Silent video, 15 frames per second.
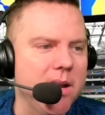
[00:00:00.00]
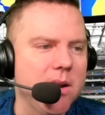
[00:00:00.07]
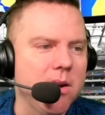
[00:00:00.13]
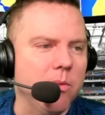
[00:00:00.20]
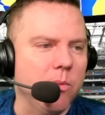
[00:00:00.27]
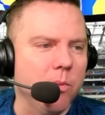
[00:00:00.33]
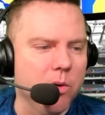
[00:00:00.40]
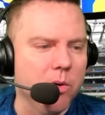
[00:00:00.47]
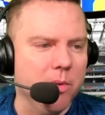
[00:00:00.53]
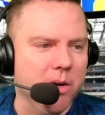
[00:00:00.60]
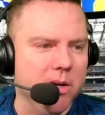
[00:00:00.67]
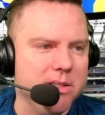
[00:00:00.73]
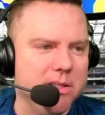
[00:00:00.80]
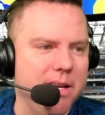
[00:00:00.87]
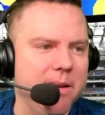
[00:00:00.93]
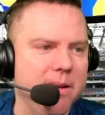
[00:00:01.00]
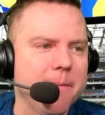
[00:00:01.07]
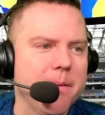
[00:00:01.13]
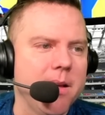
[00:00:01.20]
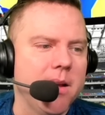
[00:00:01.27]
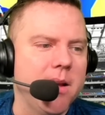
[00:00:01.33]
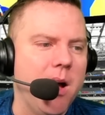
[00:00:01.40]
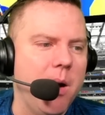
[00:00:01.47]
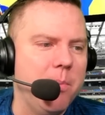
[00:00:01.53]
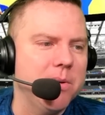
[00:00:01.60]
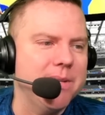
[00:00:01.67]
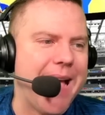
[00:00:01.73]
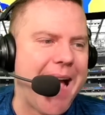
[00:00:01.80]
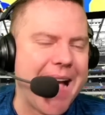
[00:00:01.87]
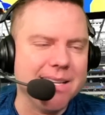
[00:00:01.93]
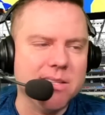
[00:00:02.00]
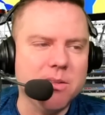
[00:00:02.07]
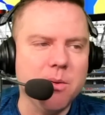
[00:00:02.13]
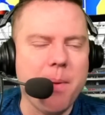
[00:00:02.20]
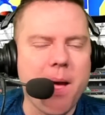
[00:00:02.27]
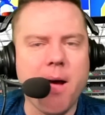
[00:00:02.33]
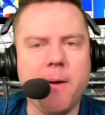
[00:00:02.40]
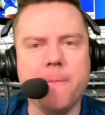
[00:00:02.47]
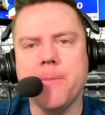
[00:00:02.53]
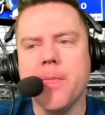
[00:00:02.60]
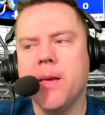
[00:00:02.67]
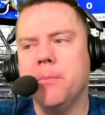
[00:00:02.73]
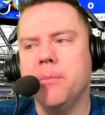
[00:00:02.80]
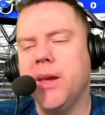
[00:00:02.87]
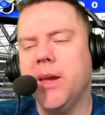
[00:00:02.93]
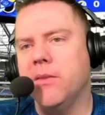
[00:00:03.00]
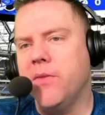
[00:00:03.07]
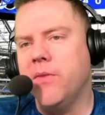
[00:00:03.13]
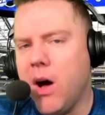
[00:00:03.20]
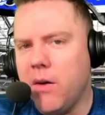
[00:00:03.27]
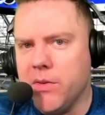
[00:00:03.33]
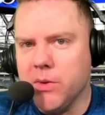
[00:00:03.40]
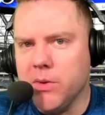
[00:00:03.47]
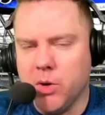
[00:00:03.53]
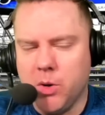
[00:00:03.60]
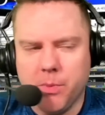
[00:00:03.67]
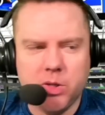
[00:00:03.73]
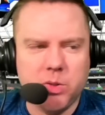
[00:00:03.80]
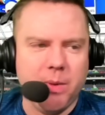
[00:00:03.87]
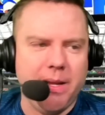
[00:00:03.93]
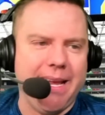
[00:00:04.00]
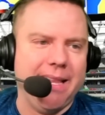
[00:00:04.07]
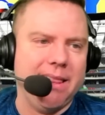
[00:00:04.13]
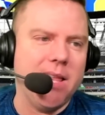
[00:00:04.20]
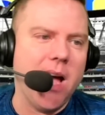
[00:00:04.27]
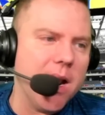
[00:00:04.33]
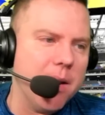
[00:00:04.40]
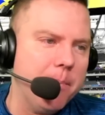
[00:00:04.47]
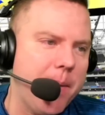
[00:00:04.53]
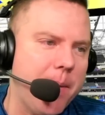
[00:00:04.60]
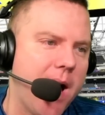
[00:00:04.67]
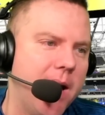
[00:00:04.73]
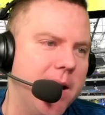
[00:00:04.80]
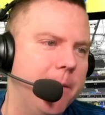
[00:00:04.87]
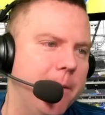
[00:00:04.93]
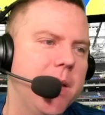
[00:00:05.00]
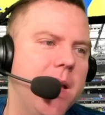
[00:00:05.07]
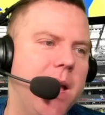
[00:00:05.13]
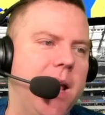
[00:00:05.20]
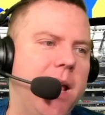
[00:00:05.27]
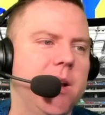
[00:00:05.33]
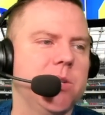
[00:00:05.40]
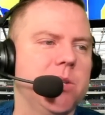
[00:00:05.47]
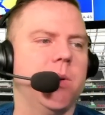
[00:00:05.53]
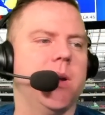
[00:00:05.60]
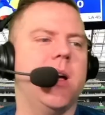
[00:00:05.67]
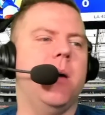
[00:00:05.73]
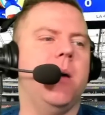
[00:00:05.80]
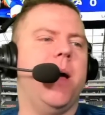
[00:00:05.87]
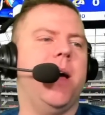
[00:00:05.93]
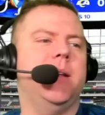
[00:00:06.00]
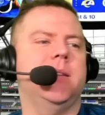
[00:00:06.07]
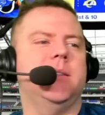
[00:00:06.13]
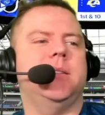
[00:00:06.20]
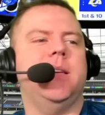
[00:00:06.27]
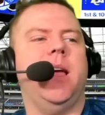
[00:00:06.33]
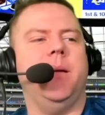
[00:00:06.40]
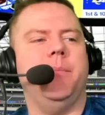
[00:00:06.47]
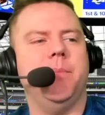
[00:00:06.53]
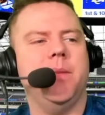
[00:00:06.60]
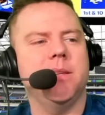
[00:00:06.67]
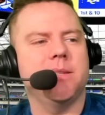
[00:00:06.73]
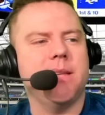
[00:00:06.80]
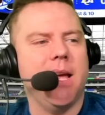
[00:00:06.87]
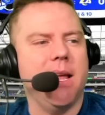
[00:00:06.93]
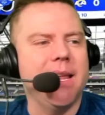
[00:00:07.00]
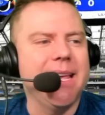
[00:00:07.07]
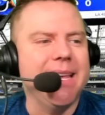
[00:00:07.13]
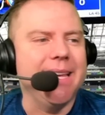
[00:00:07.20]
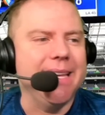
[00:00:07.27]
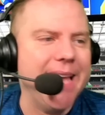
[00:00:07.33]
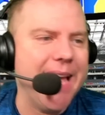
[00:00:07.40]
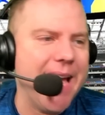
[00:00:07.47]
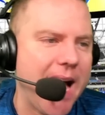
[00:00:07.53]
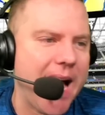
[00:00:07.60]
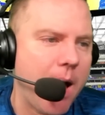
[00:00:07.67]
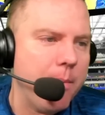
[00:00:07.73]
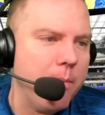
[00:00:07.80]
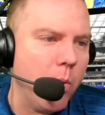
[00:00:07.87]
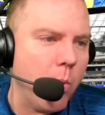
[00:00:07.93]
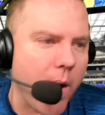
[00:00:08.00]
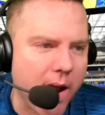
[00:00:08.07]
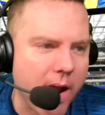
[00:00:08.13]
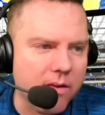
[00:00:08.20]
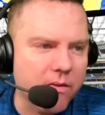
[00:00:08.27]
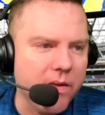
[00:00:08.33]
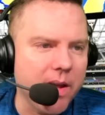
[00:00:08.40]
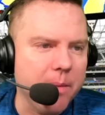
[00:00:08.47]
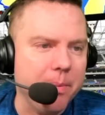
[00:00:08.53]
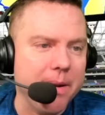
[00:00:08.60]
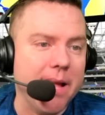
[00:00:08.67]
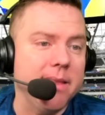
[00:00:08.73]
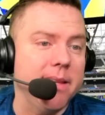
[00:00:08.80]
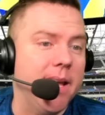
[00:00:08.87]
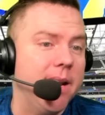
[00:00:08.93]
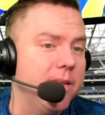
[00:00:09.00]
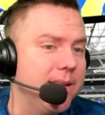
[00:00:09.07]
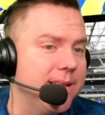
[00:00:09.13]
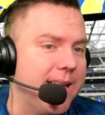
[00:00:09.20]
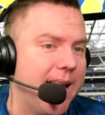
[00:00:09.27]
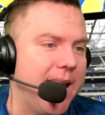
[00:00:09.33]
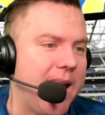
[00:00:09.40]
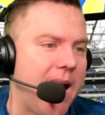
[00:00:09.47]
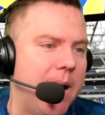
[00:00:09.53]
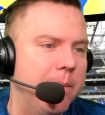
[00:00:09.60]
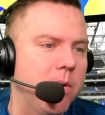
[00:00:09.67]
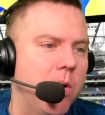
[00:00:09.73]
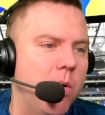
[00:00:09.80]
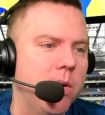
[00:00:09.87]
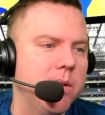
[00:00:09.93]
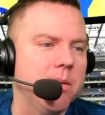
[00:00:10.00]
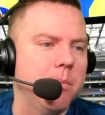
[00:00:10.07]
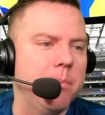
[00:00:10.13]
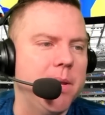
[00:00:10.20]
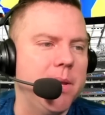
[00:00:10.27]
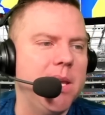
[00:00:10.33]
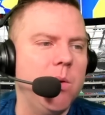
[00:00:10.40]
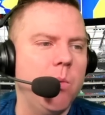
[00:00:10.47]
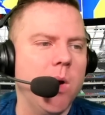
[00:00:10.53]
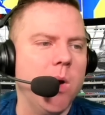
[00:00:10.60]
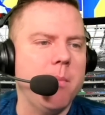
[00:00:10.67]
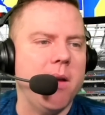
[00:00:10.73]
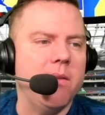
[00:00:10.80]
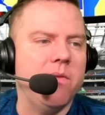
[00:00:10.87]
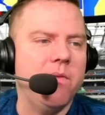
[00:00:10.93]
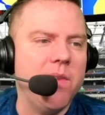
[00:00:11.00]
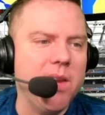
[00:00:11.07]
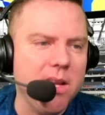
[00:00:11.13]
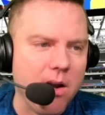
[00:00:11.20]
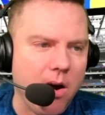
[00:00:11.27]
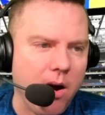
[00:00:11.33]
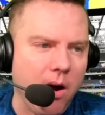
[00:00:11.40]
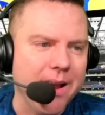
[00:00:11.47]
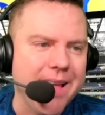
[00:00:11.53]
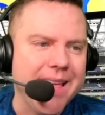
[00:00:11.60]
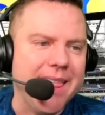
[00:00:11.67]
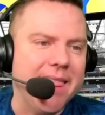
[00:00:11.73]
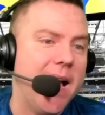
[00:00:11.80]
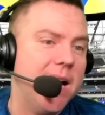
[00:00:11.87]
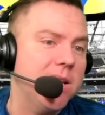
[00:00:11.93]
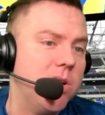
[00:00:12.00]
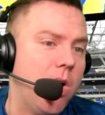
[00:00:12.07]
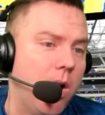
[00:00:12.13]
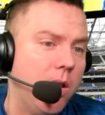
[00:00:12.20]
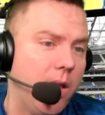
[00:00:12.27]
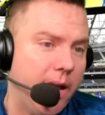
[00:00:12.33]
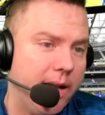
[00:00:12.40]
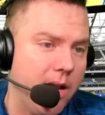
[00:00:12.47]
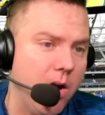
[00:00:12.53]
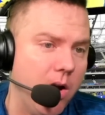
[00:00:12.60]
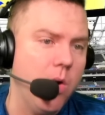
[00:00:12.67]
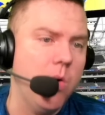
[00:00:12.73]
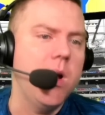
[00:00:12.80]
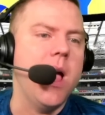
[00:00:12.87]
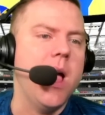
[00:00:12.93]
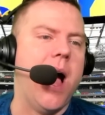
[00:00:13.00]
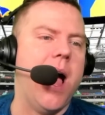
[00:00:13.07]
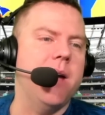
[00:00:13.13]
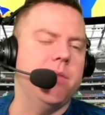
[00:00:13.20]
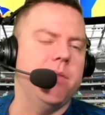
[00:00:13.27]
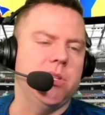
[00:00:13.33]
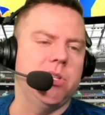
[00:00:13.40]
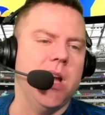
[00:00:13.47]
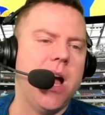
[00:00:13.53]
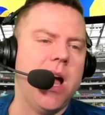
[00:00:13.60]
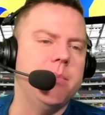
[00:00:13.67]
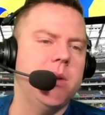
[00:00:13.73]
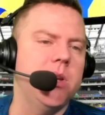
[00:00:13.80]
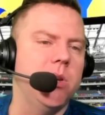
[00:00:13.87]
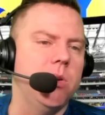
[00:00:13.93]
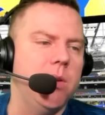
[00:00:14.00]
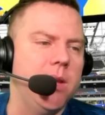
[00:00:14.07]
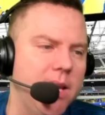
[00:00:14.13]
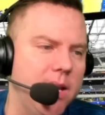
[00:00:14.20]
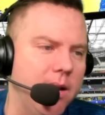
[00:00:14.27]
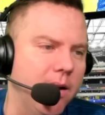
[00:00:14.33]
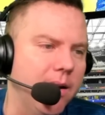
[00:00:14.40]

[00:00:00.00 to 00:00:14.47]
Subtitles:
rumors. And Kupp was asked about being involved in the rumors, what he thought about it, and here's what Kupp had to say. He said, yeah, I'm aware of it, but at the end of the day, I'm going to be where my feet are. That's all I know. I have a job to do here,